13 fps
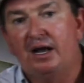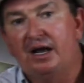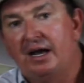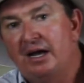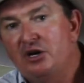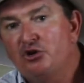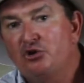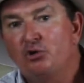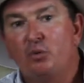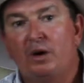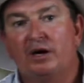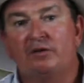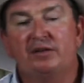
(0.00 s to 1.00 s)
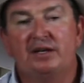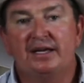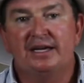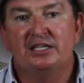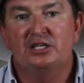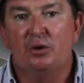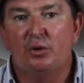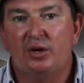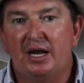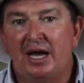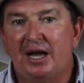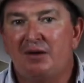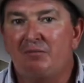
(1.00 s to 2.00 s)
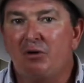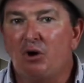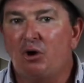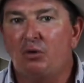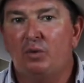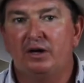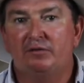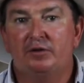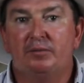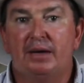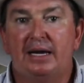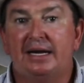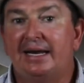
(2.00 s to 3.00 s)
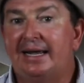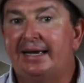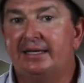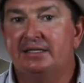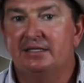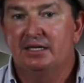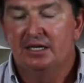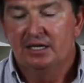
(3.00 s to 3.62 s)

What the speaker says: undo one of the legs. I would unblock one of the back legs.